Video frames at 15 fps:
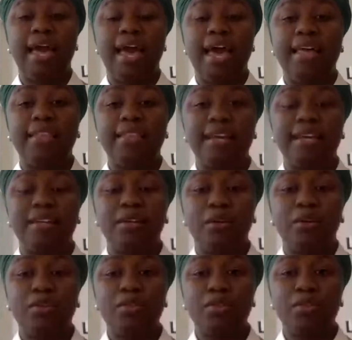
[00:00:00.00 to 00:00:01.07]
And then
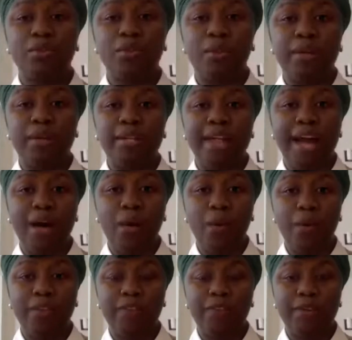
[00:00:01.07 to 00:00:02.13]
also now
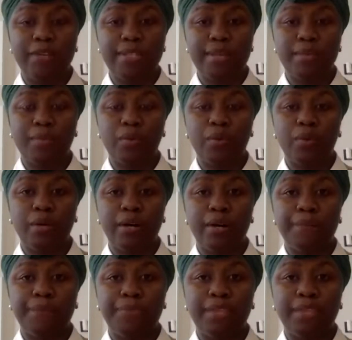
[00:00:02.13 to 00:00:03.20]
with, for example,
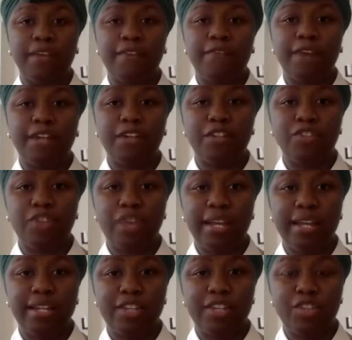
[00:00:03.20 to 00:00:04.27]
value chain
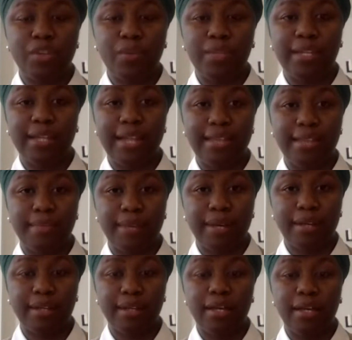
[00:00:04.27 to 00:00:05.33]
addition with the leather
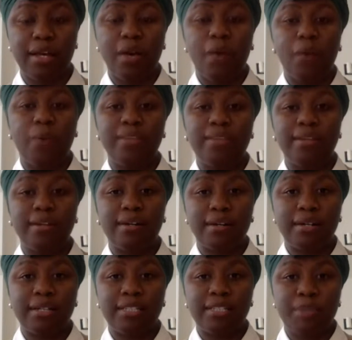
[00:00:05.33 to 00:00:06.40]
pack, with
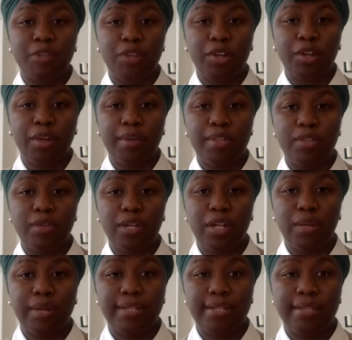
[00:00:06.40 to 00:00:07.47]
the special economic zone in
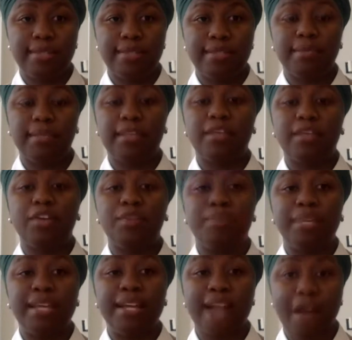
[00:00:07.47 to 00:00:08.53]
Lowassa, this is something that they could
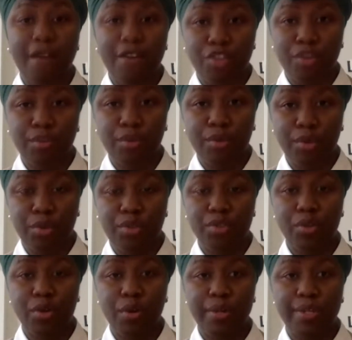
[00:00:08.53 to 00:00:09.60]
be encouraging more youth
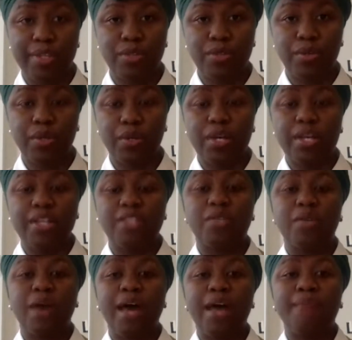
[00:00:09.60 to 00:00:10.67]
to go into. So
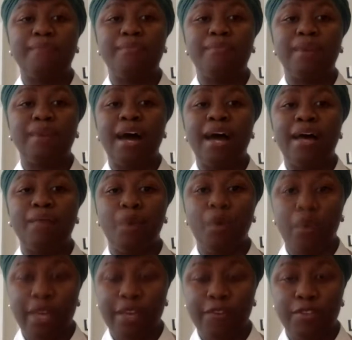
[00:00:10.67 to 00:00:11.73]
I am
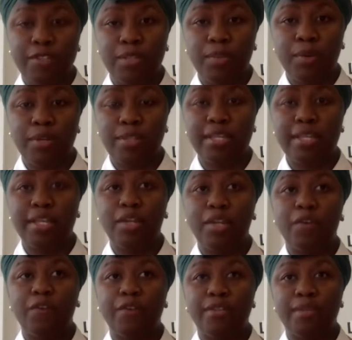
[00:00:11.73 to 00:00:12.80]
okay for supporting, you
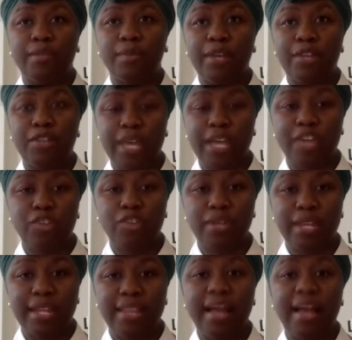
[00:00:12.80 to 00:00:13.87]
know, for example, education
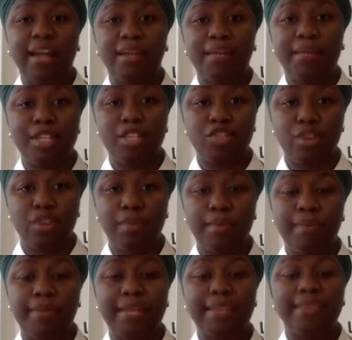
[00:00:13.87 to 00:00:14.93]
in an academic stream,
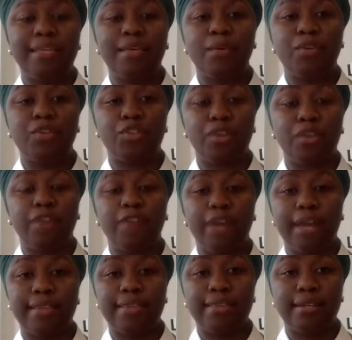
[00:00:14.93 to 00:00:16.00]
but I think we should not
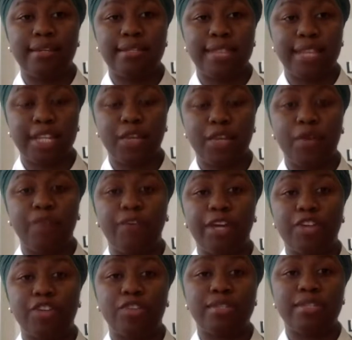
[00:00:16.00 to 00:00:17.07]
forget the technical and
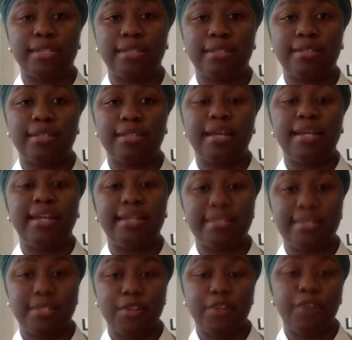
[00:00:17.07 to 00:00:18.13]
vocational skills
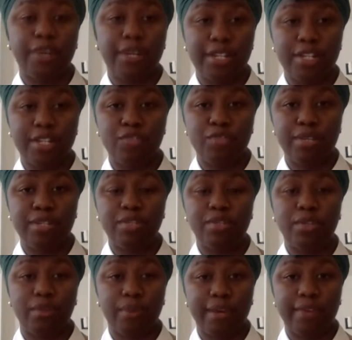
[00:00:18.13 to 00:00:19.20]
necessary for industry to
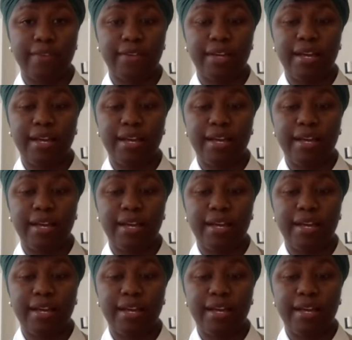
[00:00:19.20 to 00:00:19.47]
thrive.